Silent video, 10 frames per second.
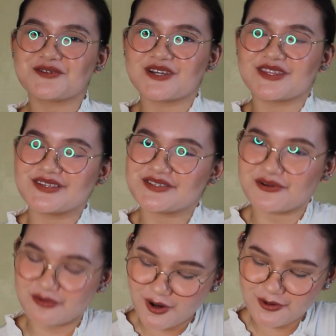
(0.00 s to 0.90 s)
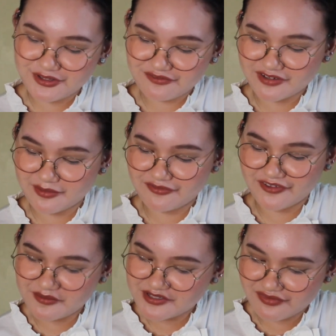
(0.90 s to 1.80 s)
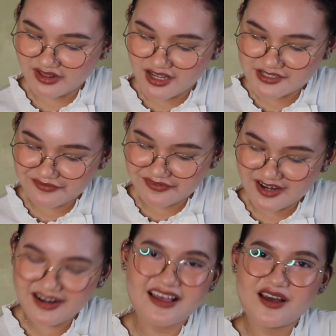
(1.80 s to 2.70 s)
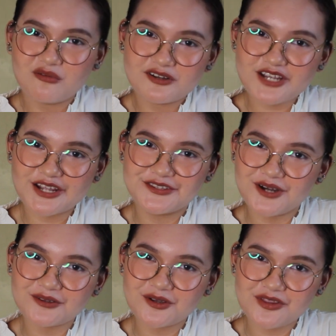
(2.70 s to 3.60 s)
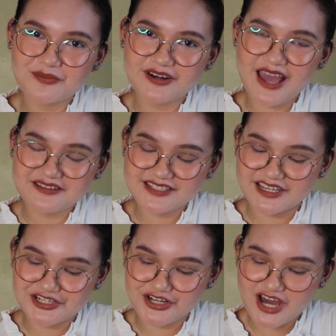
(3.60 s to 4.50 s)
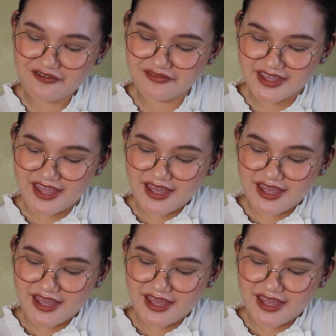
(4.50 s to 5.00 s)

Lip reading: to read this quote from a famous philosopher, which I don't know the pronunciation of,